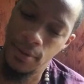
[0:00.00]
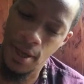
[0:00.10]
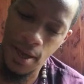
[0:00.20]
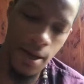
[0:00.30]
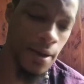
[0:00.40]

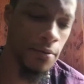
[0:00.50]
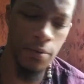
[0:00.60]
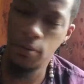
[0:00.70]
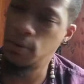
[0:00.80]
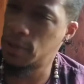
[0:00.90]

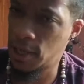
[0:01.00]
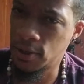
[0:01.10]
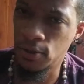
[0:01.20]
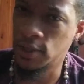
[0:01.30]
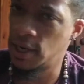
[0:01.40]
We're gonna count
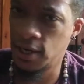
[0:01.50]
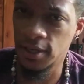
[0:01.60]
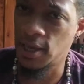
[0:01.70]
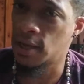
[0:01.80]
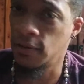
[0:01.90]
those. They didn't
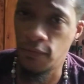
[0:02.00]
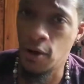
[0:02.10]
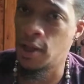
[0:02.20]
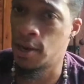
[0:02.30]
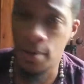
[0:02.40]
exactly
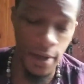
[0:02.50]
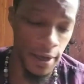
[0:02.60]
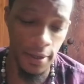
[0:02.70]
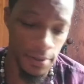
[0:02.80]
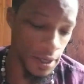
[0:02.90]
fall out of my
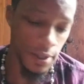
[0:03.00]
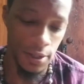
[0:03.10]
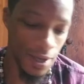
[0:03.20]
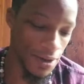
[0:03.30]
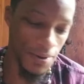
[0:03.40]
hand,
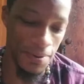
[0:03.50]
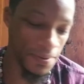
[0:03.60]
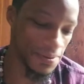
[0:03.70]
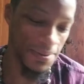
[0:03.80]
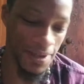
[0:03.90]

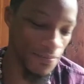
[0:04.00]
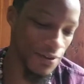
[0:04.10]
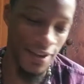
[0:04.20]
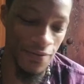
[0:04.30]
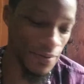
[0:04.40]
so
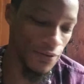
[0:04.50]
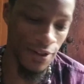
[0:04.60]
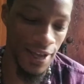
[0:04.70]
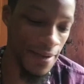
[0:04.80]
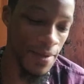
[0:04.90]
forgive me for
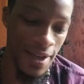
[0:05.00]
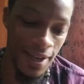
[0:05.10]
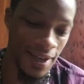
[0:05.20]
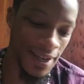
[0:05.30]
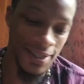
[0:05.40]
that.
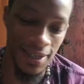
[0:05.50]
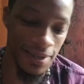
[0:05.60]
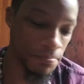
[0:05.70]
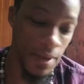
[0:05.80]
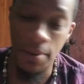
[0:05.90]
It's gonna
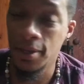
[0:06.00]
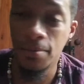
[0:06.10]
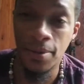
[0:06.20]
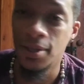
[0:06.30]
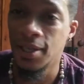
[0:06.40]
maybe
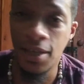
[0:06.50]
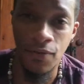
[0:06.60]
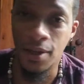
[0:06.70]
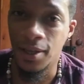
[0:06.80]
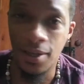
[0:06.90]
give
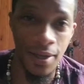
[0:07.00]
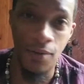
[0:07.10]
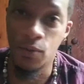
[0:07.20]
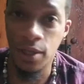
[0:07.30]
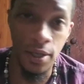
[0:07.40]
you a
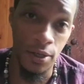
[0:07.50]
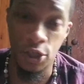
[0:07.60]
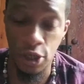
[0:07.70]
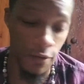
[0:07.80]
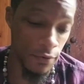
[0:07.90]
really good
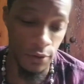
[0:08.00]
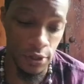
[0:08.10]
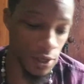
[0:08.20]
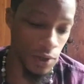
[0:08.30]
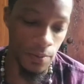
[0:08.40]
shuffle, so